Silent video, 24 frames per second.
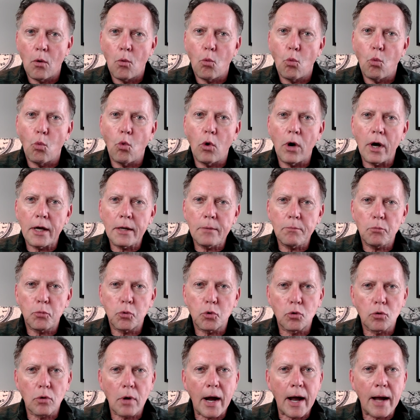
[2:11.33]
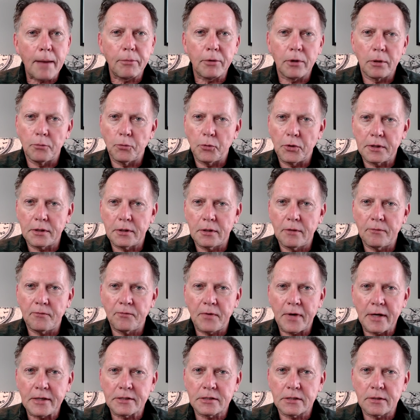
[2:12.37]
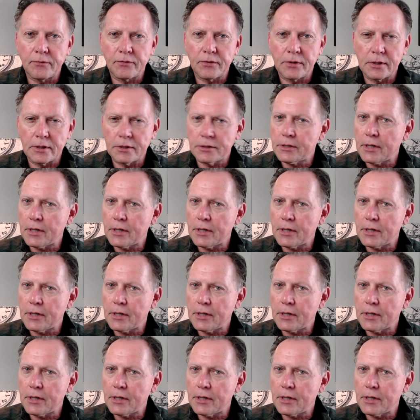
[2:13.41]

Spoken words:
One problem with defensiveness,